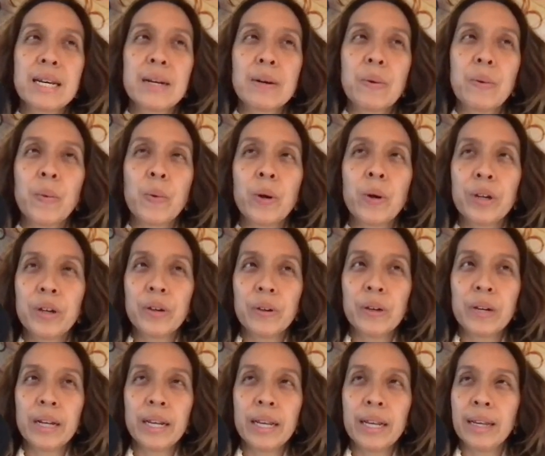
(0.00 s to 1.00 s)

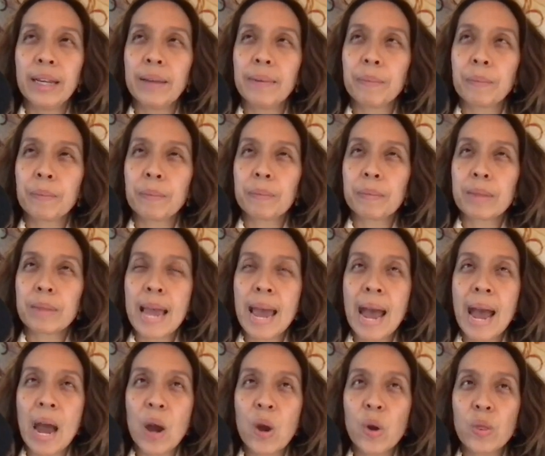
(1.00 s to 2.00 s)
wondering
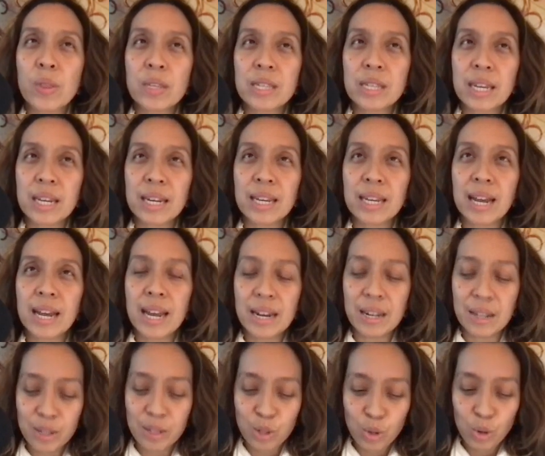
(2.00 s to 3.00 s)
how this can guide
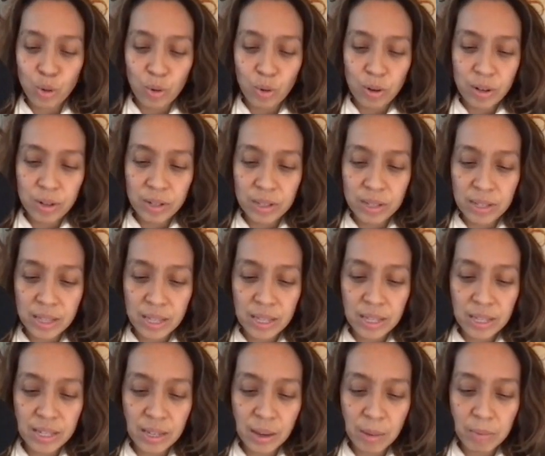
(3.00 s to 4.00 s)
us towards this
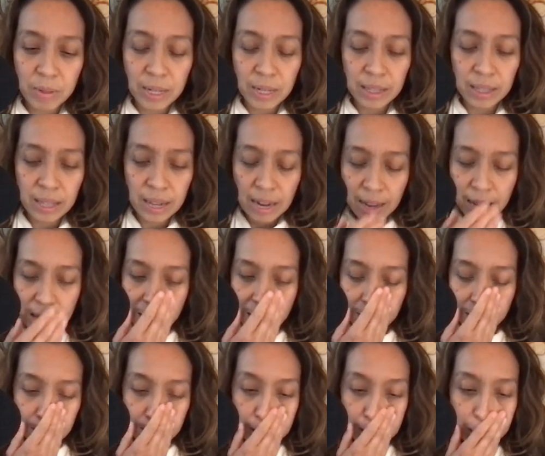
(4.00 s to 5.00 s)
subject that I have
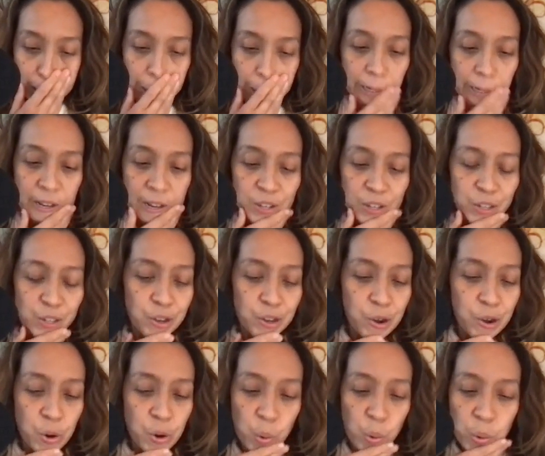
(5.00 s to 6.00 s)
in mind.
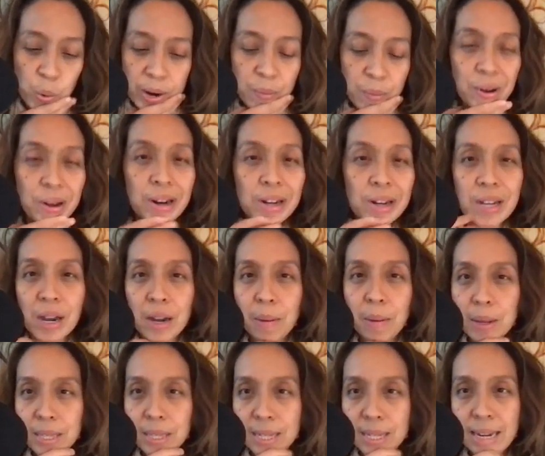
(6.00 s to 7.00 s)
So, what I want to talk
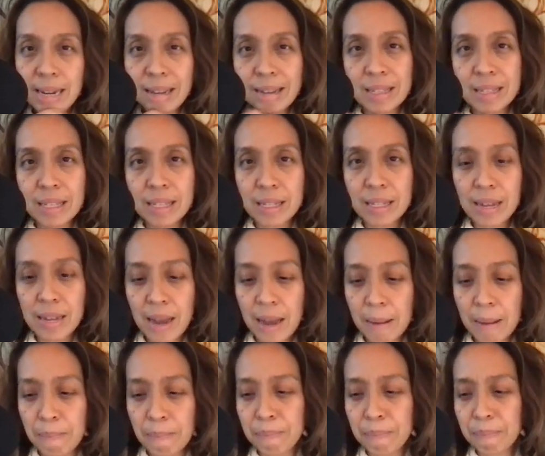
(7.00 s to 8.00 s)
about today is
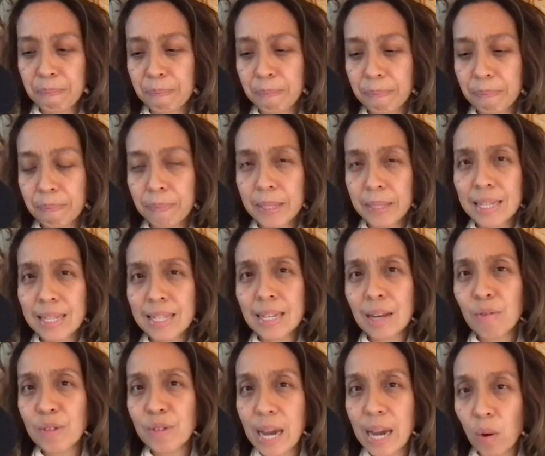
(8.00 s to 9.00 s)
um,
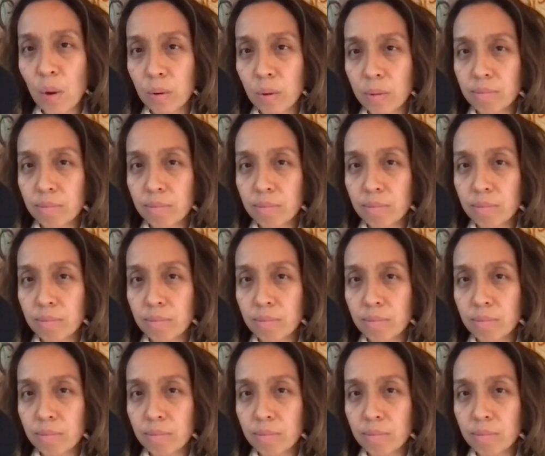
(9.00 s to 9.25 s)
self doubt